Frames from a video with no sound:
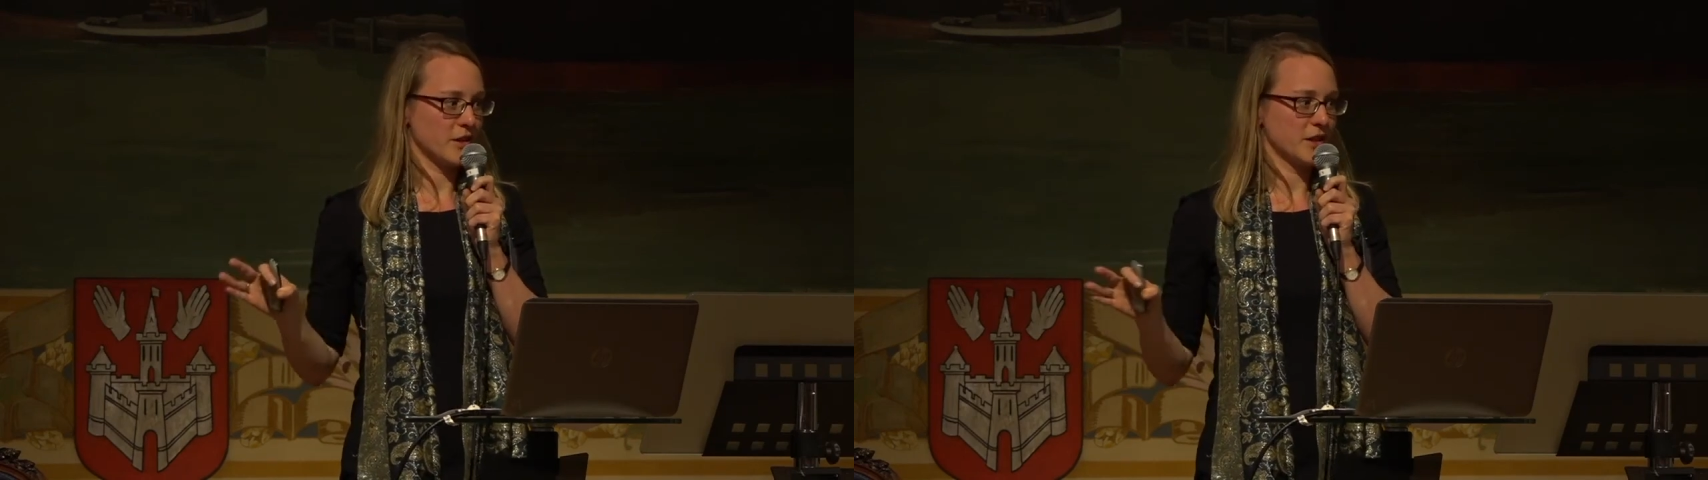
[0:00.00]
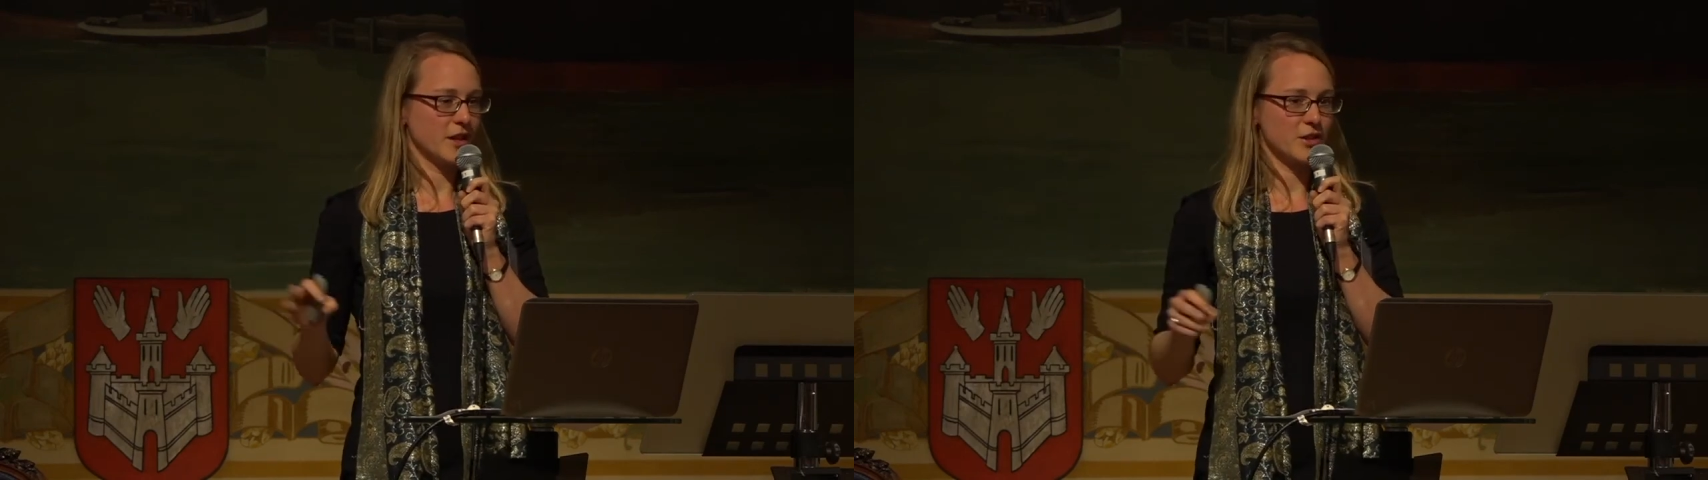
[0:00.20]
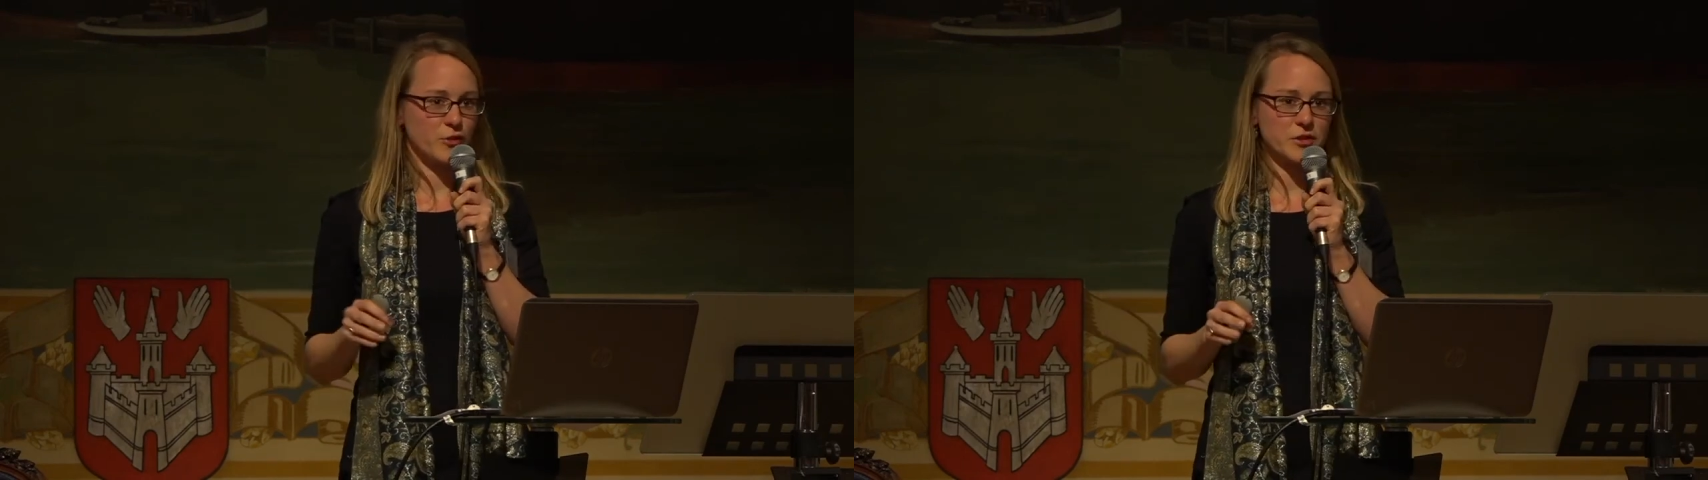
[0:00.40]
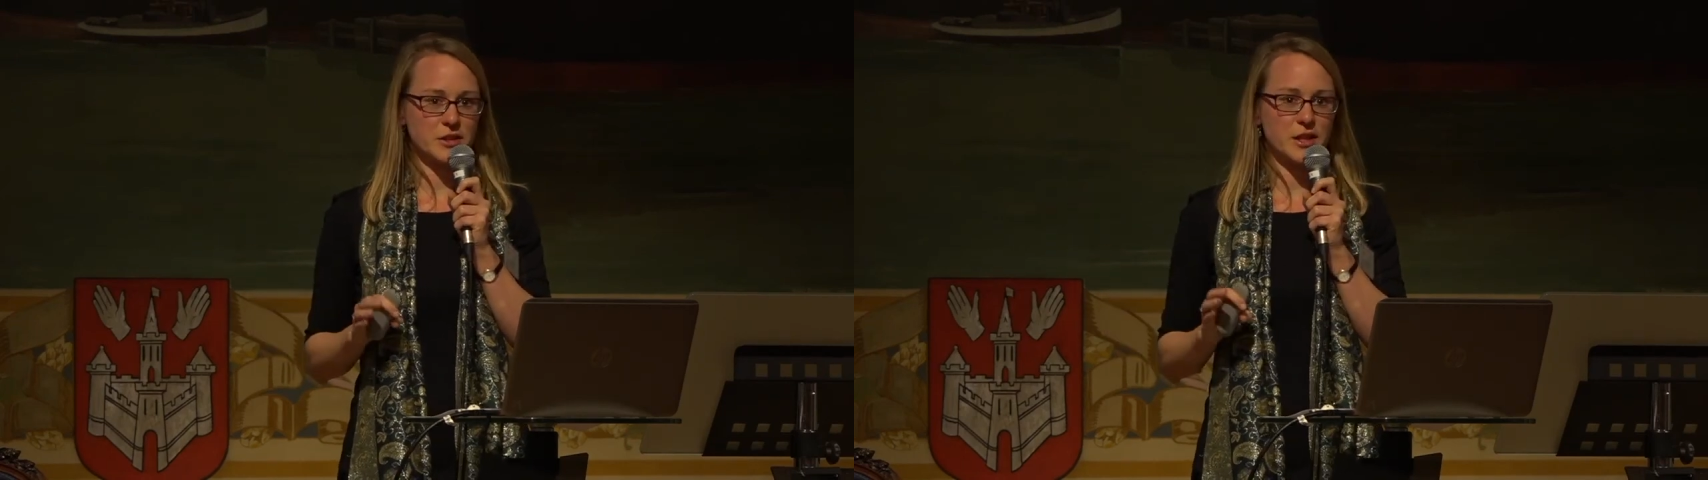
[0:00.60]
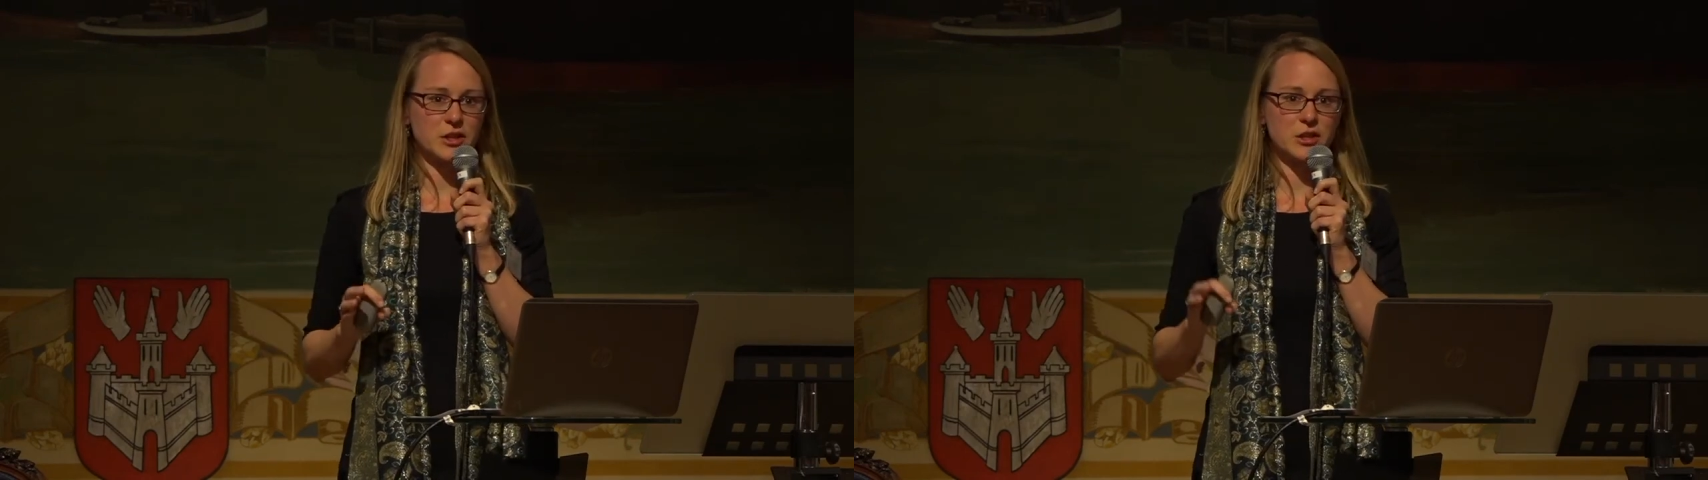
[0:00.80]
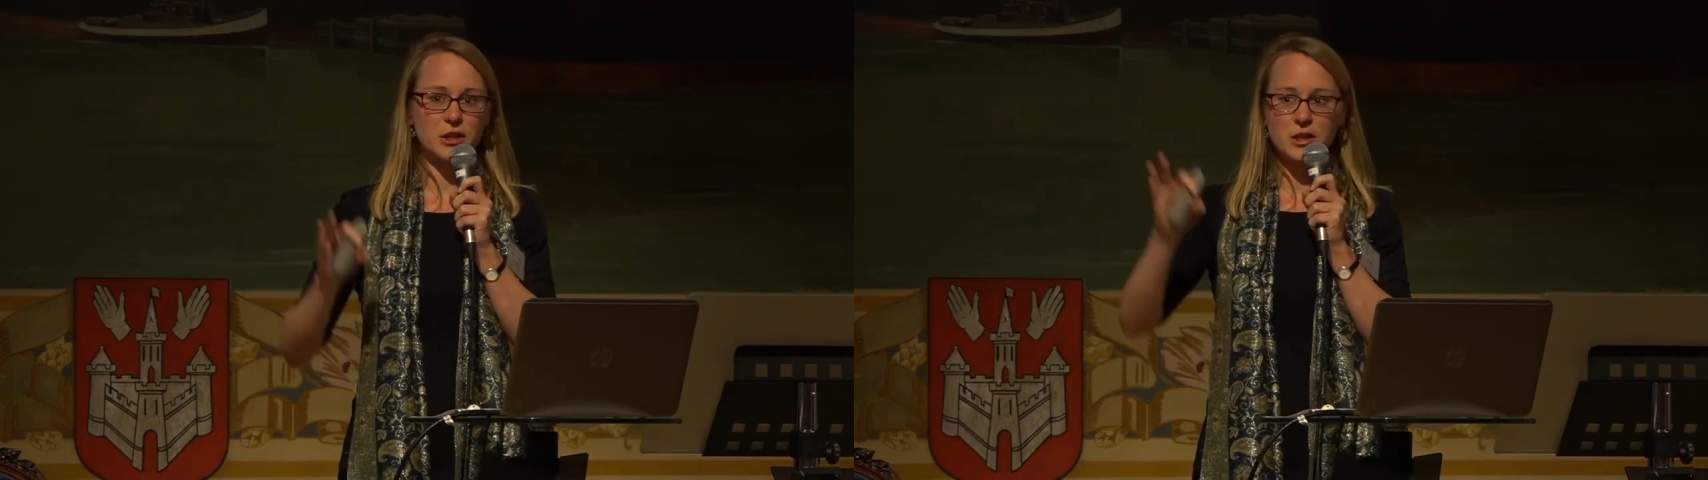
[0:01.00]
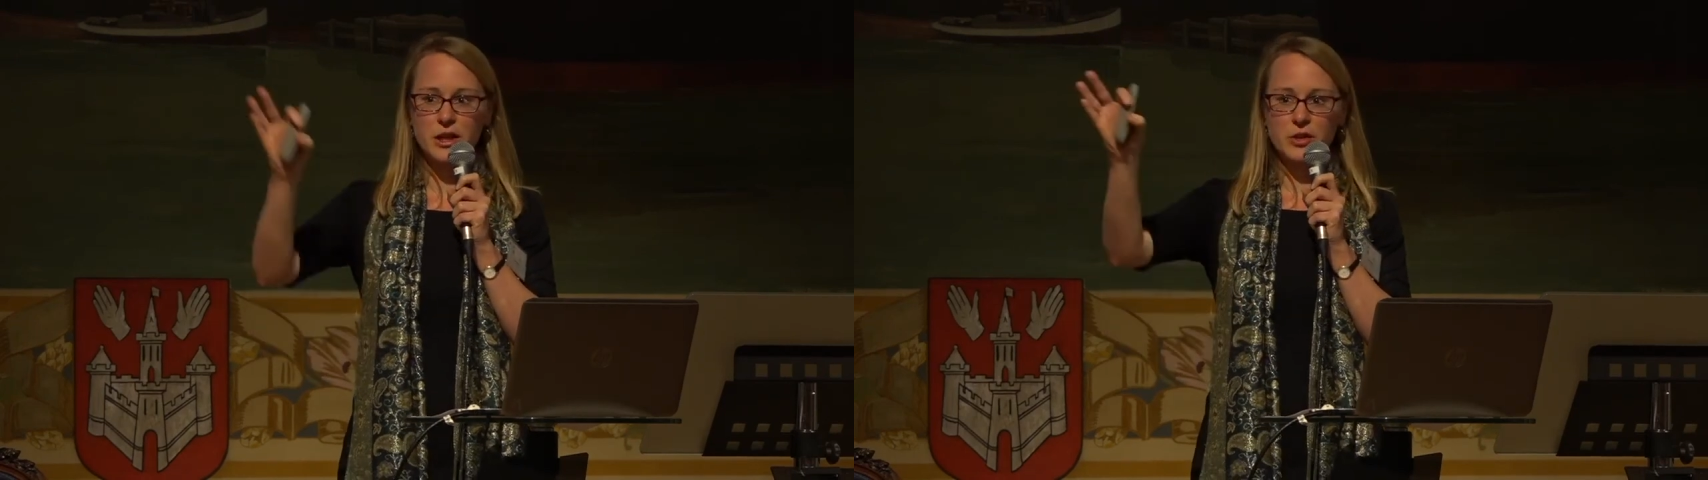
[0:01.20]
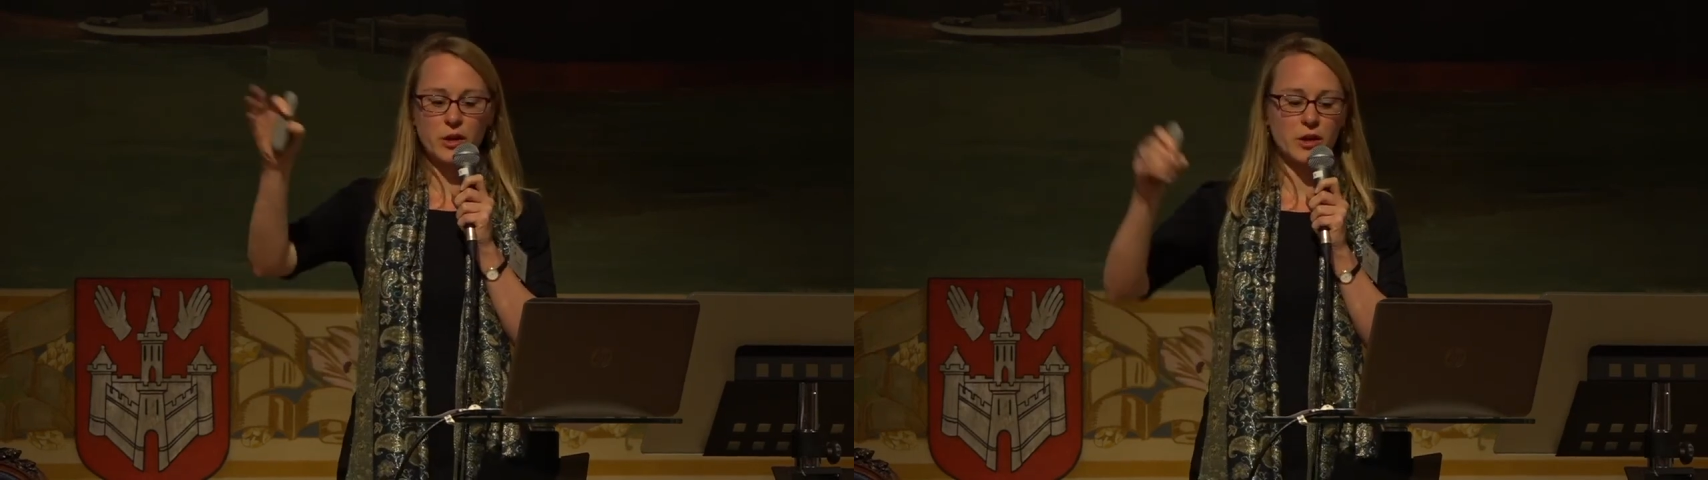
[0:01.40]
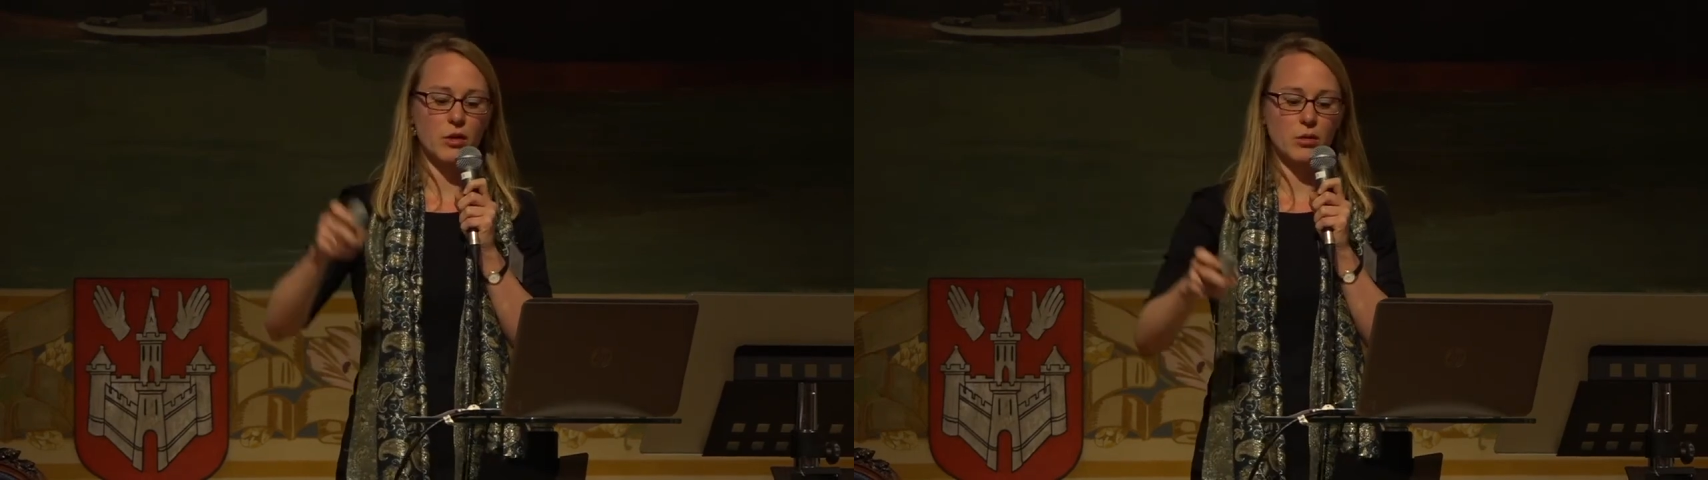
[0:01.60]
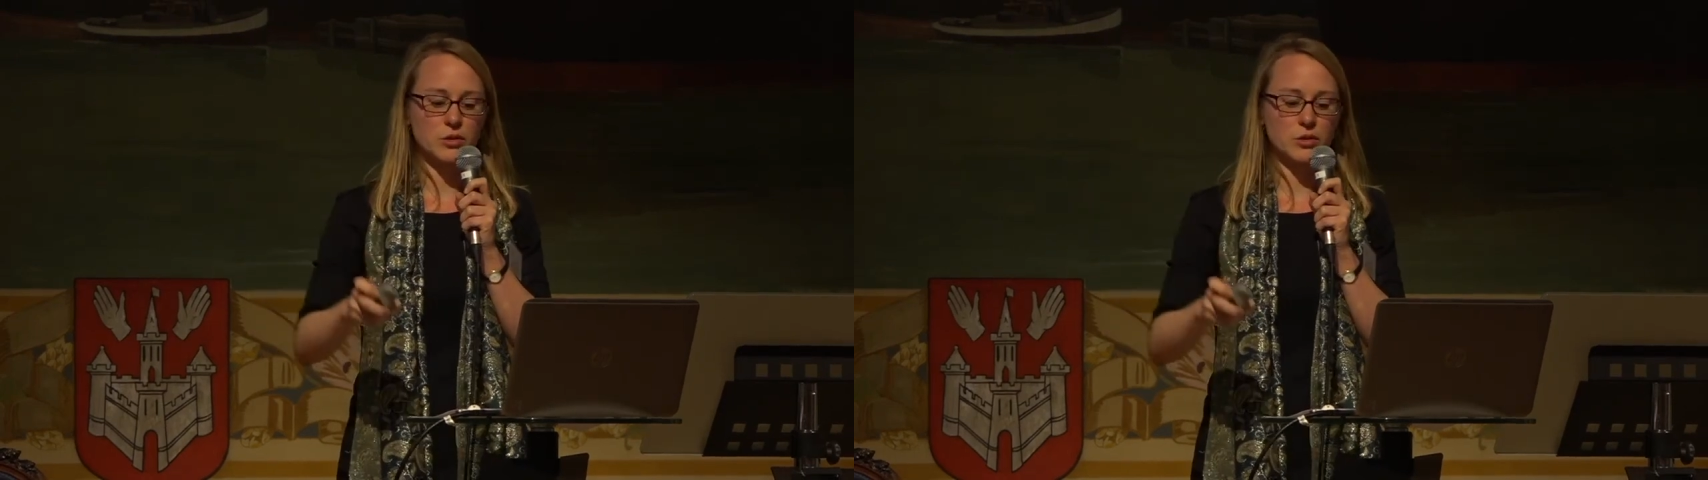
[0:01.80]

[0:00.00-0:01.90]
at the end of the session, and then you